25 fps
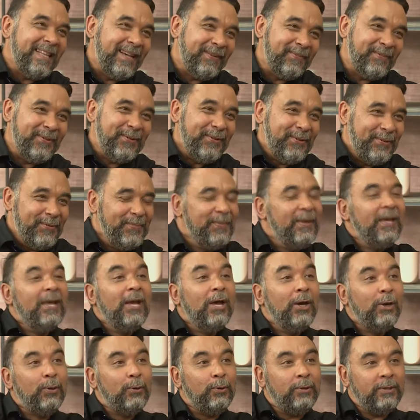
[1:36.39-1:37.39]
heat up your room,
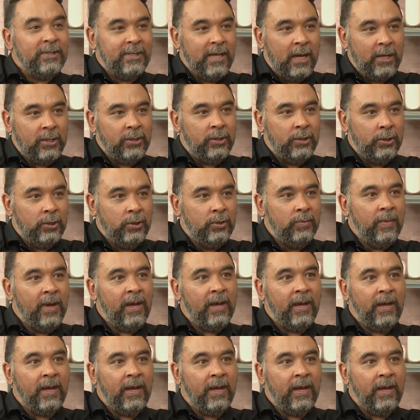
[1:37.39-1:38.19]
cools down your room.